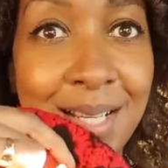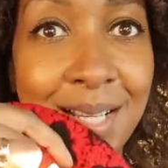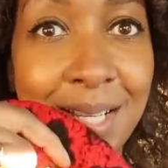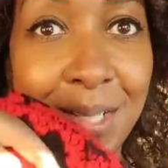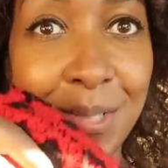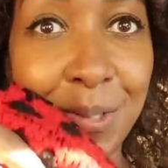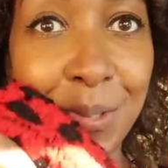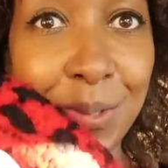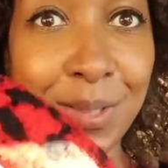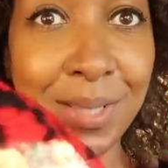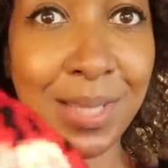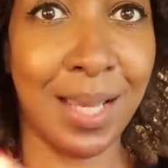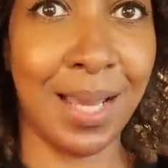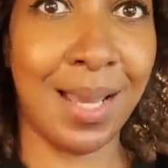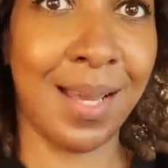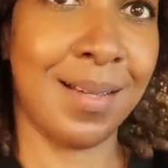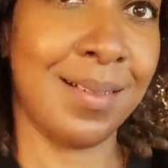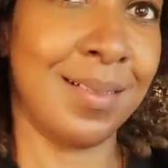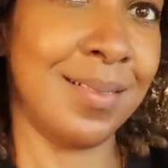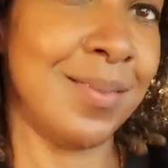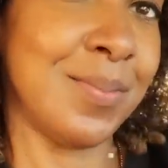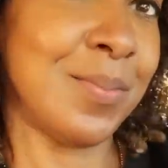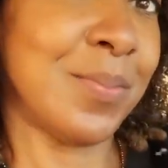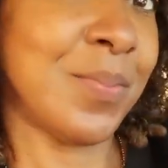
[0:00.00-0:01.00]
I got that,
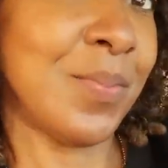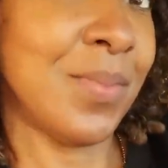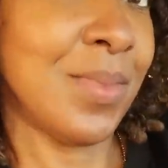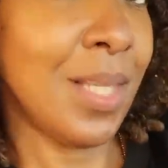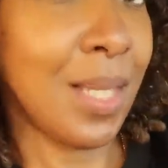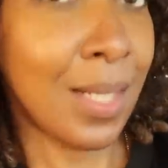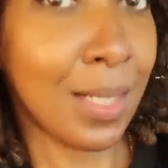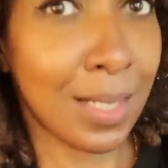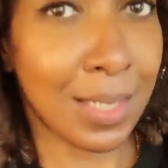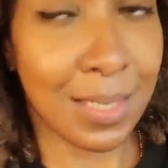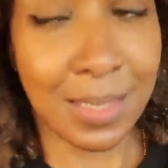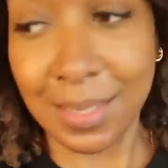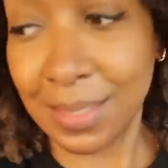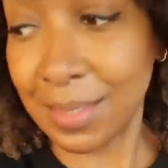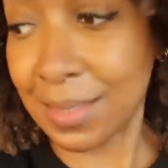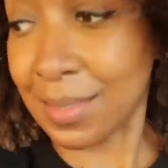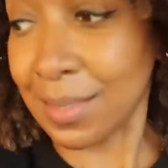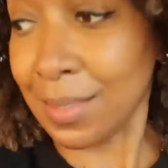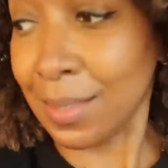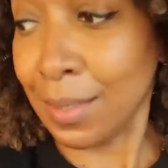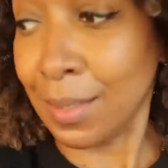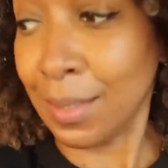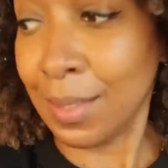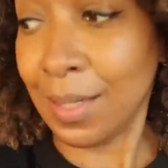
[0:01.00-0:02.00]
and I
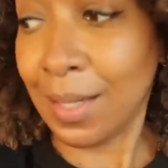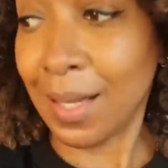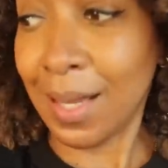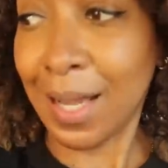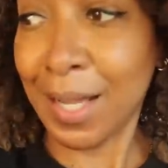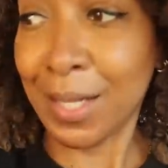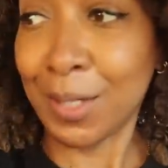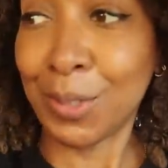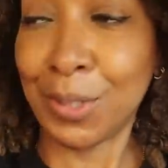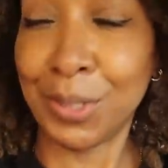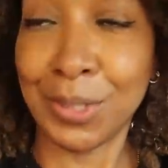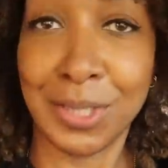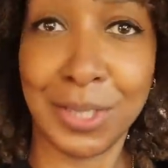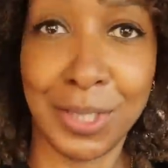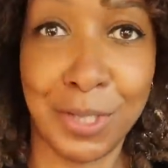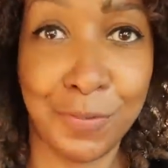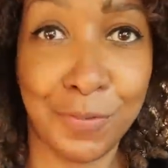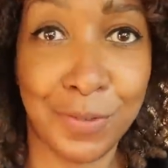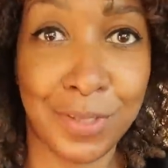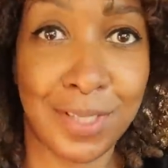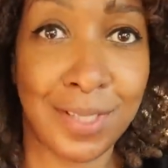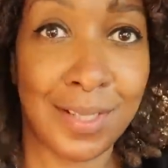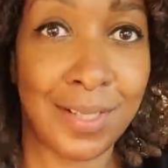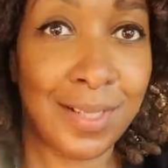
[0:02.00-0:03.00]
got the
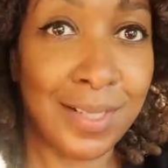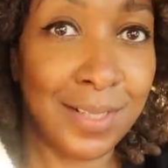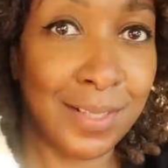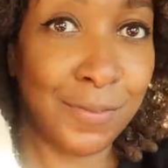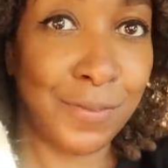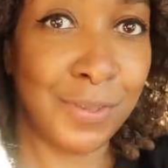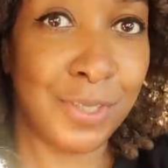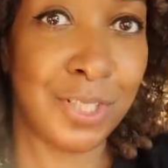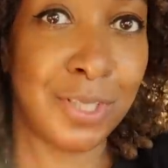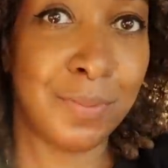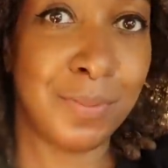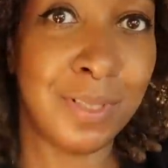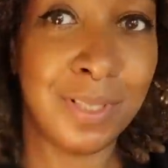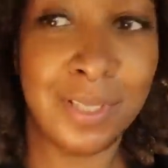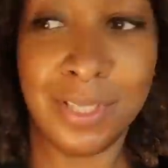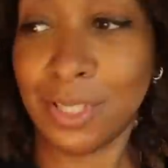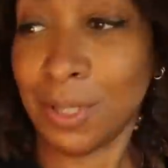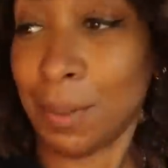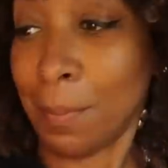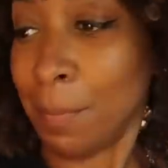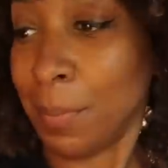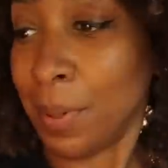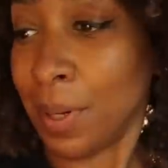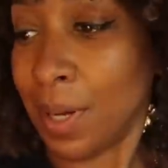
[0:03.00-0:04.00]
oversized fisherman
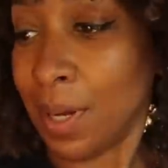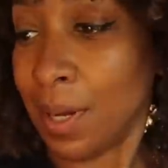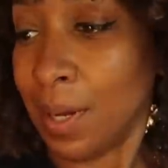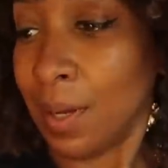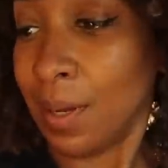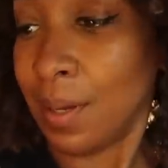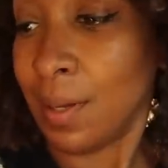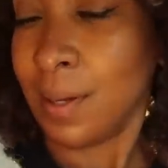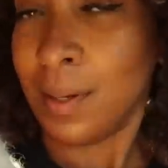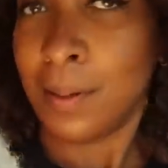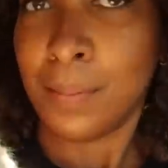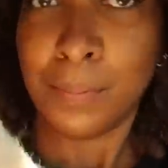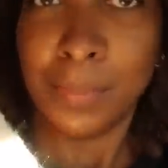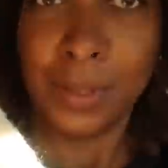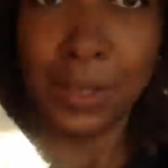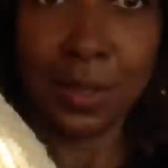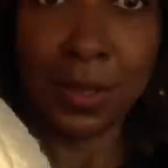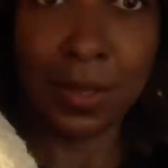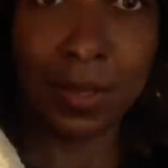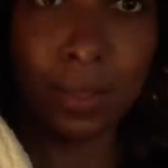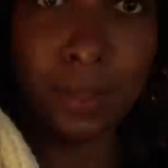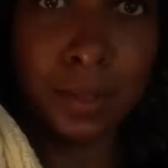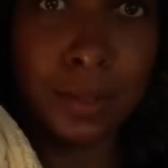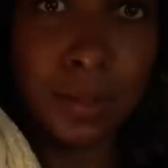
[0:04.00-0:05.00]
jumper because it